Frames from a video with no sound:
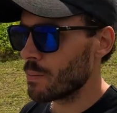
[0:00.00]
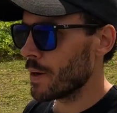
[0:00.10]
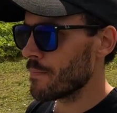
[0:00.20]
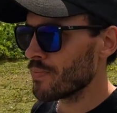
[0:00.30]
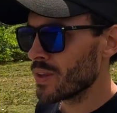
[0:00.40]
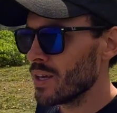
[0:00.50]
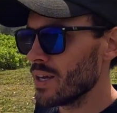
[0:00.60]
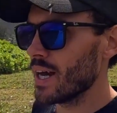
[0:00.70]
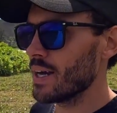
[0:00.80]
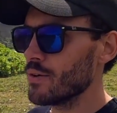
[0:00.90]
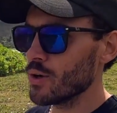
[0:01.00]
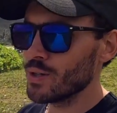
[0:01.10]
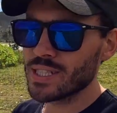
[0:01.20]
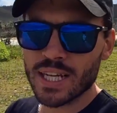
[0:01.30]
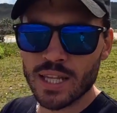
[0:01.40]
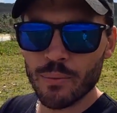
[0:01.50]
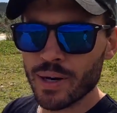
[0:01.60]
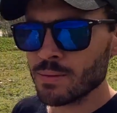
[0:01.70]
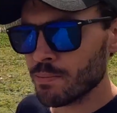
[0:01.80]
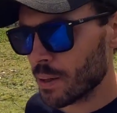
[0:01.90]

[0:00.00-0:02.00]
But yeah, I don't know exactly when,